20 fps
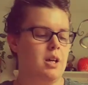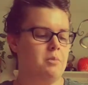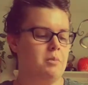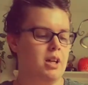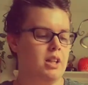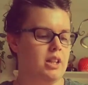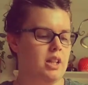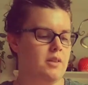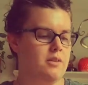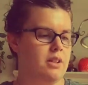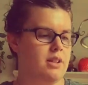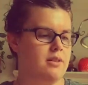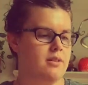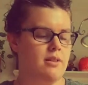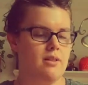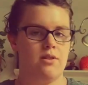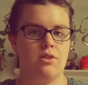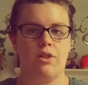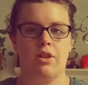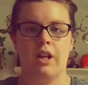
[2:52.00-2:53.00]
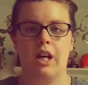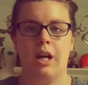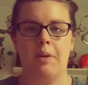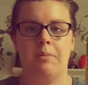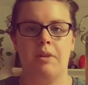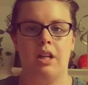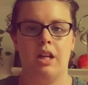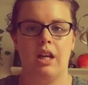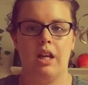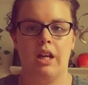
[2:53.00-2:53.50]
my lovely sister got
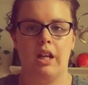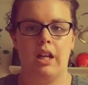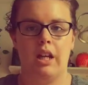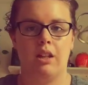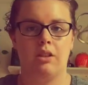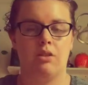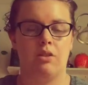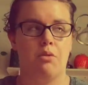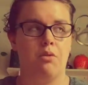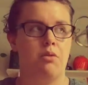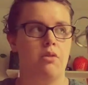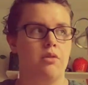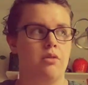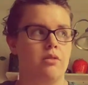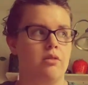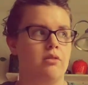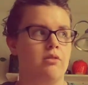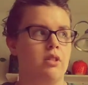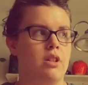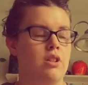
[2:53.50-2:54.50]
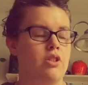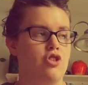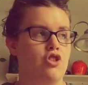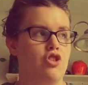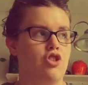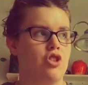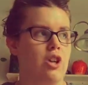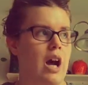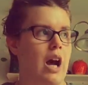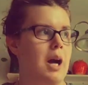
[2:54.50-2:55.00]
me at a local
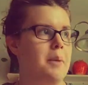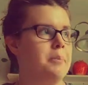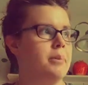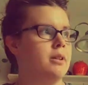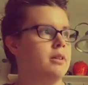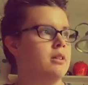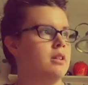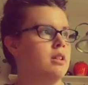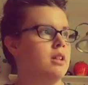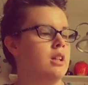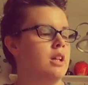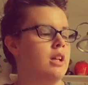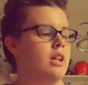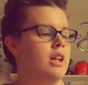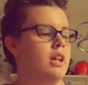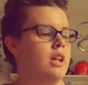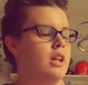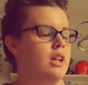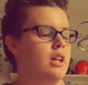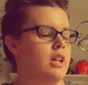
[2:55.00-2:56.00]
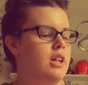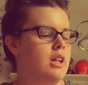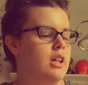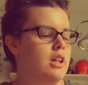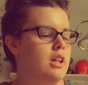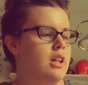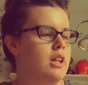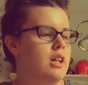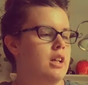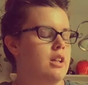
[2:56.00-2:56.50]
shop.
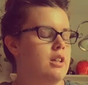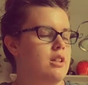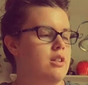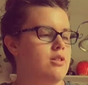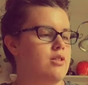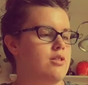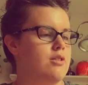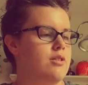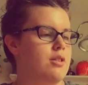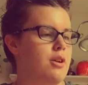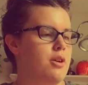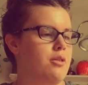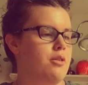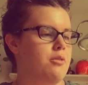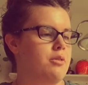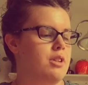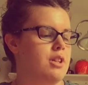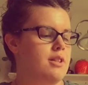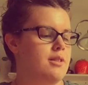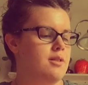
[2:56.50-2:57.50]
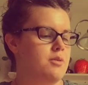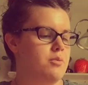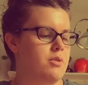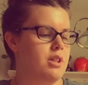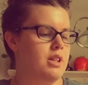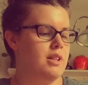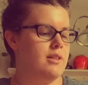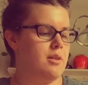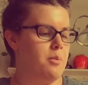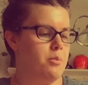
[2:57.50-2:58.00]
So this
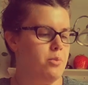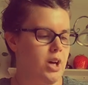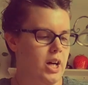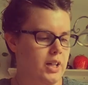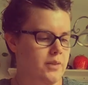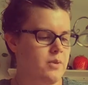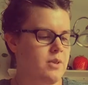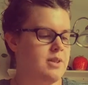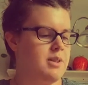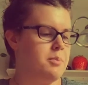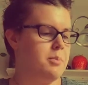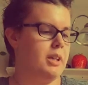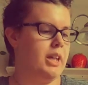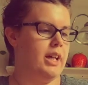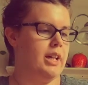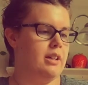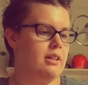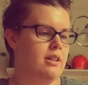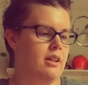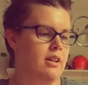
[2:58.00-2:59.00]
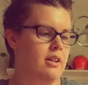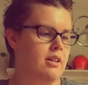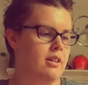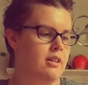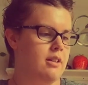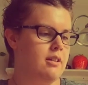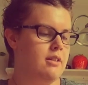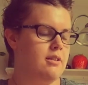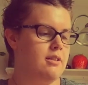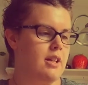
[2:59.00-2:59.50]
one is a breakfast blend
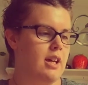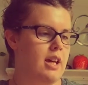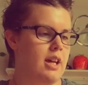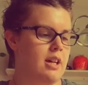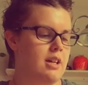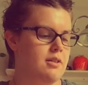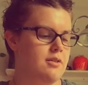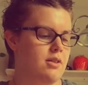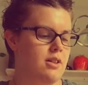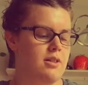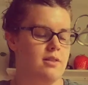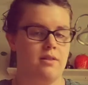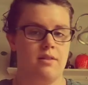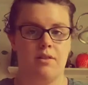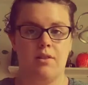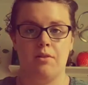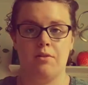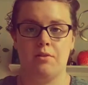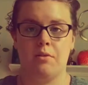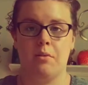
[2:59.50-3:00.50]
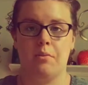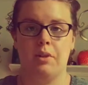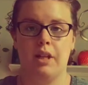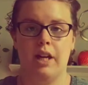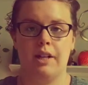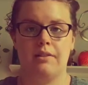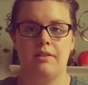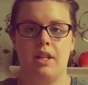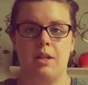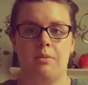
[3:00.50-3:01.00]
tea. So this is also a
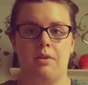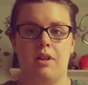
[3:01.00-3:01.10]
black tea